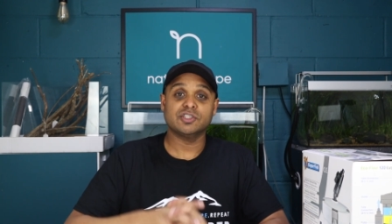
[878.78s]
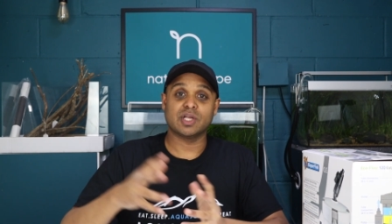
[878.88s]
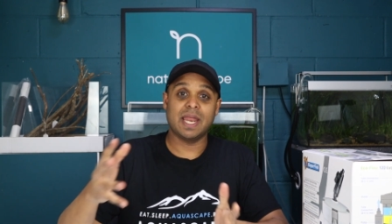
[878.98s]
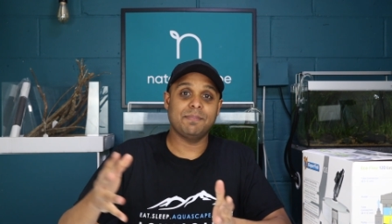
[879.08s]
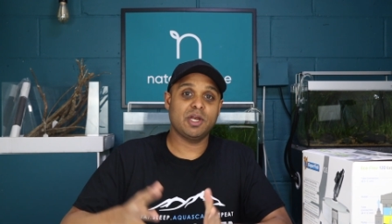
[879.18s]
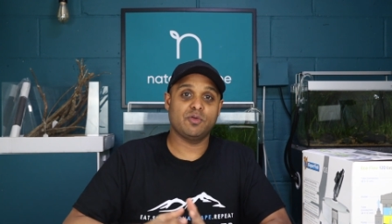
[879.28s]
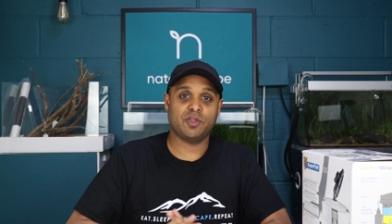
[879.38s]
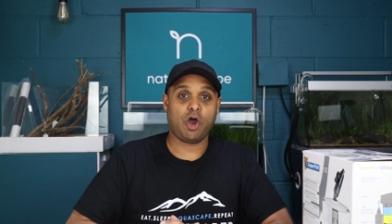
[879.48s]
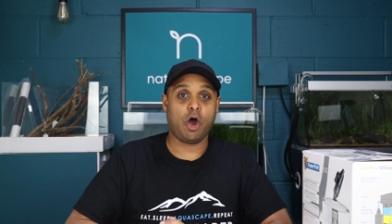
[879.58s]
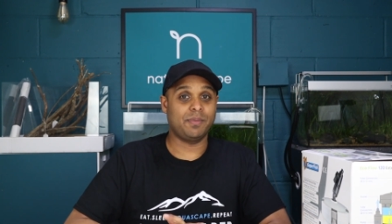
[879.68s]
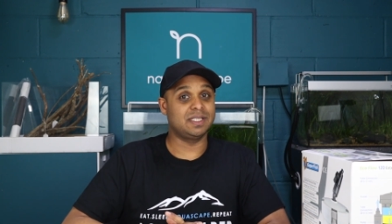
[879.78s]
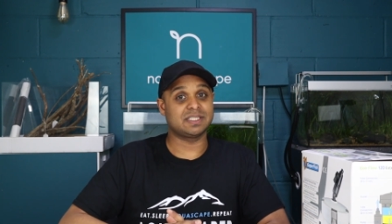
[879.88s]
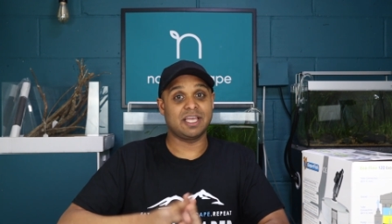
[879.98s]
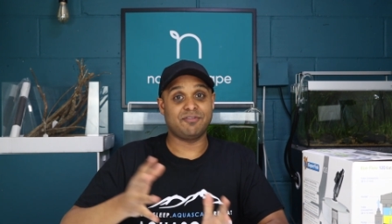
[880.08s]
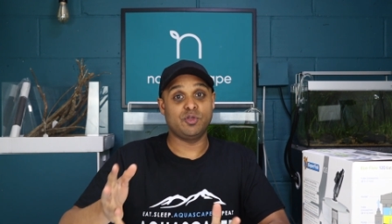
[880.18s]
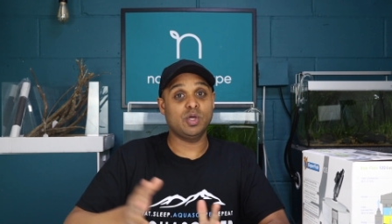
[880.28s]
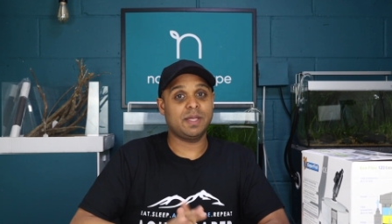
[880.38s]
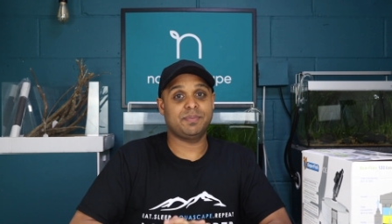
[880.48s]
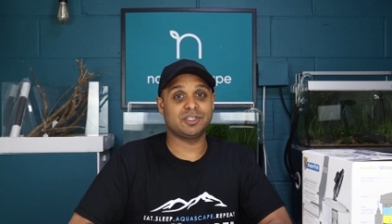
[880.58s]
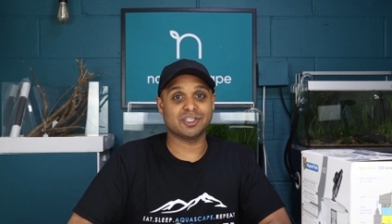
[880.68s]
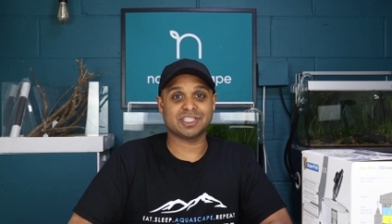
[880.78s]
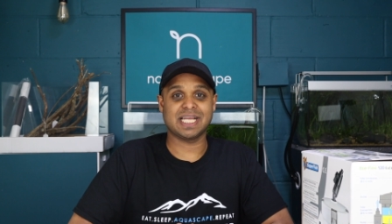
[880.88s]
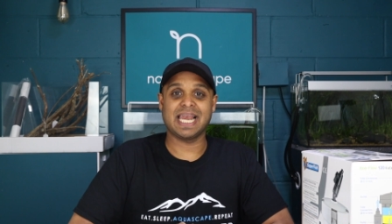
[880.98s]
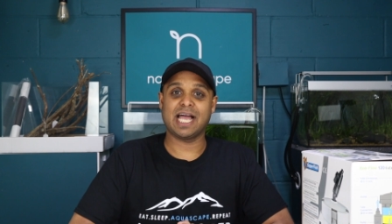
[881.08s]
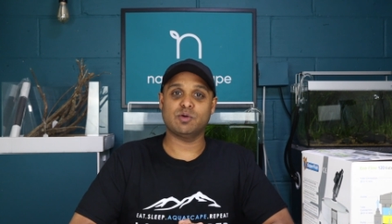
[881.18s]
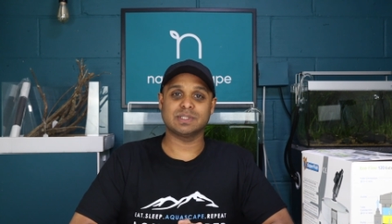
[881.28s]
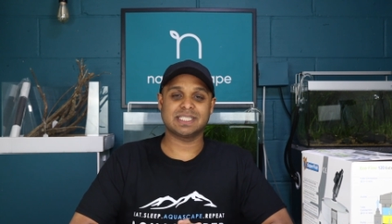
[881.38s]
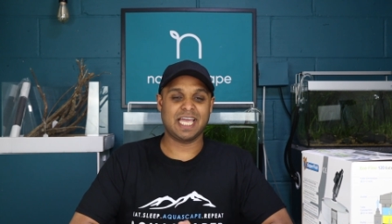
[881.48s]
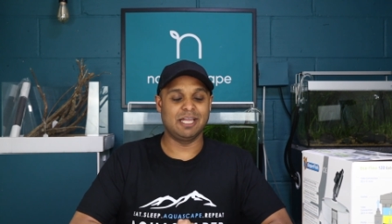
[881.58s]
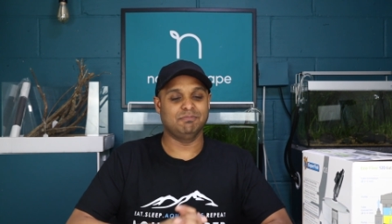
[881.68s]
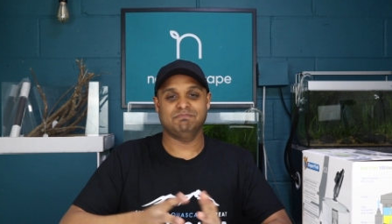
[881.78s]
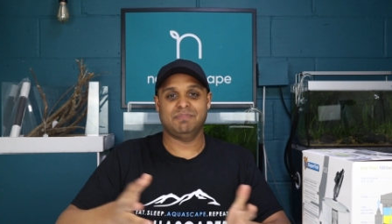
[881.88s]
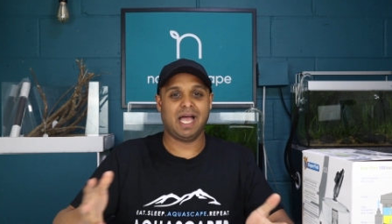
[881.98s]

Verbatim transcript: so let me know in the comments if you keep a Dutch style aquascape,